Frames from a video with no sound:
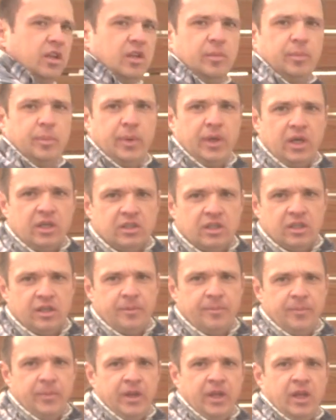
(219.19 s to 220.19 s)

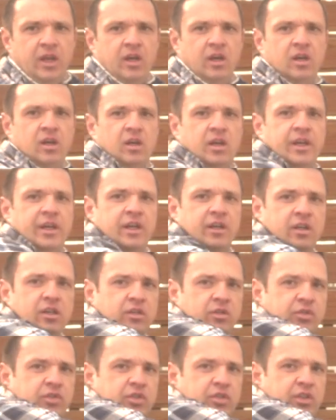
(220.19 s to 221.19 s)
impeller, uh, air
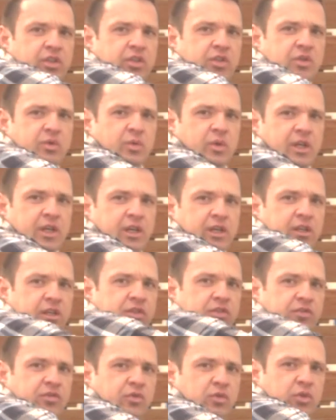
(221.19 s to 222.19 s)
goes in this way,
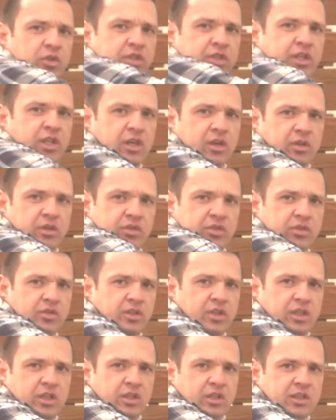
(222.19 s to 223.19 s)
it's forced down into
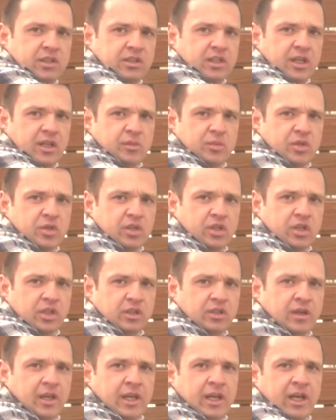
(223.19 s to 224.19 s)
the
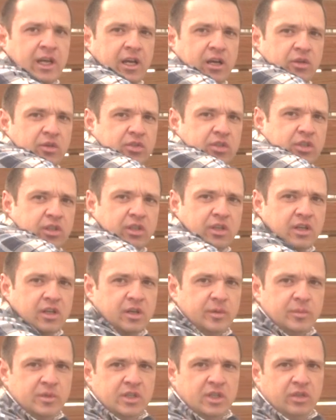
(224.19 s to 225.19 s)
clamshell housing,
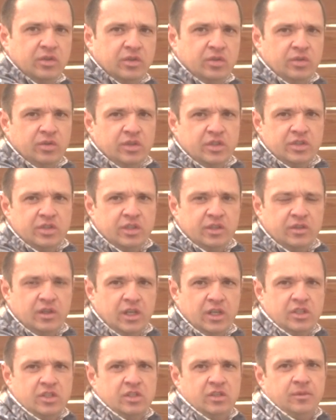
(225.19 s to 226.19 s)
comes out through this
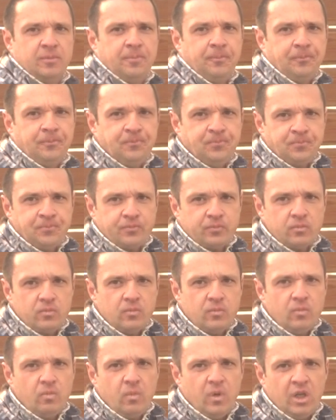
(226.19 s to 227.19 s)
direction.
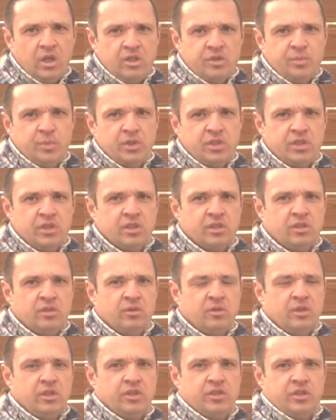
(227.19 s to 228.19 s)
This particular
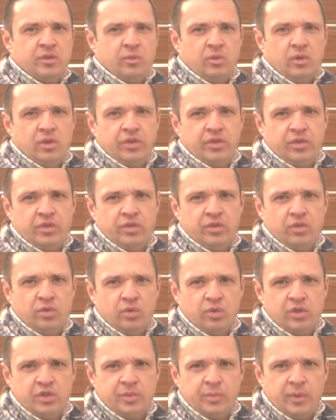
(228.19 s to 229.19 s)
one is a one-third
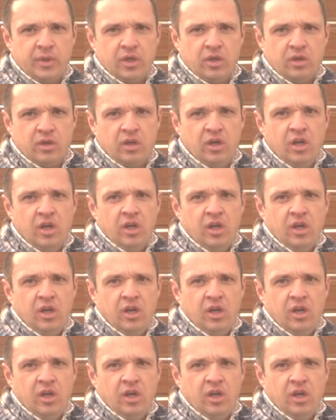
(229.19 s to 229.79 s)
horsepower